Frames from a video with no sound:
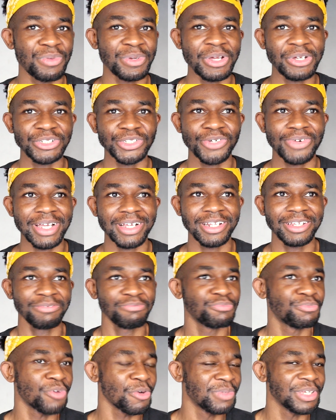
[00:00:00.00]
pronounced correctly,
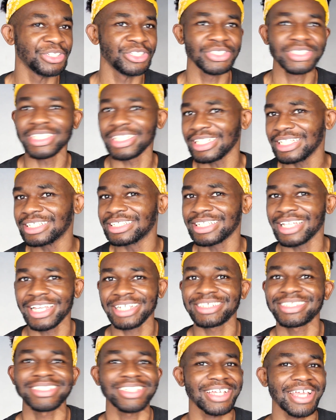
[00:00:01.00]
probably just easy
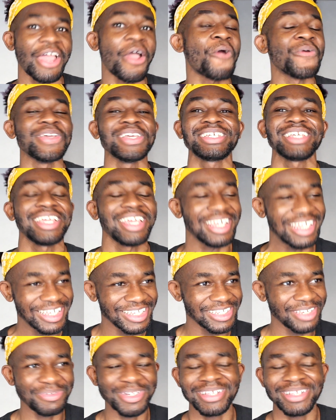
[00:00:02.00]
as how you say easy,